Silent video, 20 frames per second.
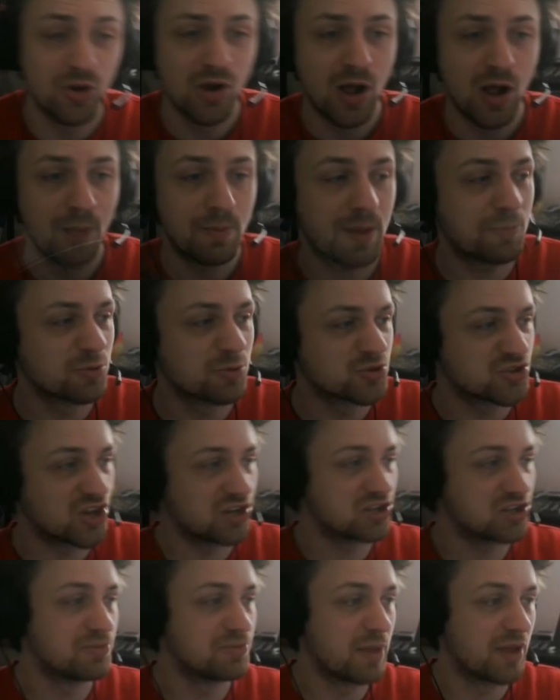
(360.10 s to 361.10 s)
people send
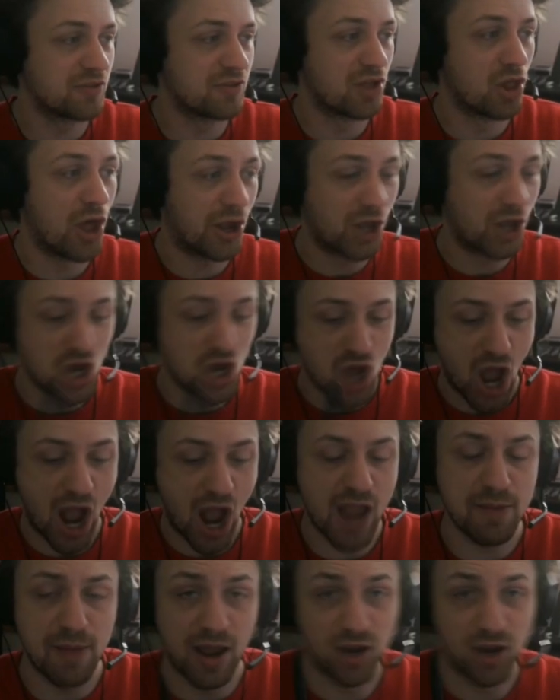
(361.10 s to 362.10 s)
it to me and they're like,
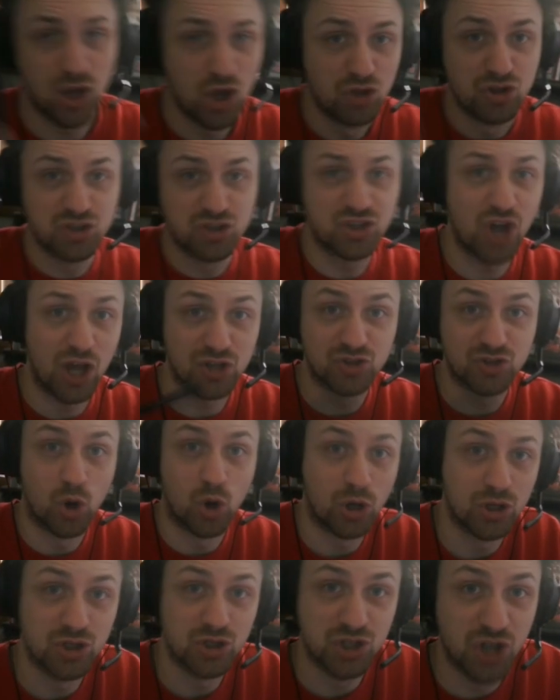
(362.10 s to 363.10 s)
hey man, this guy's
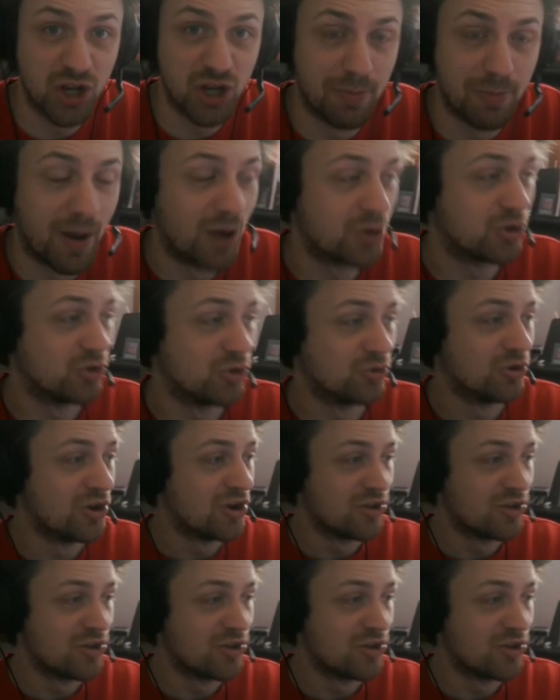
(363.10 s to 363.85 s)
talking shit about you.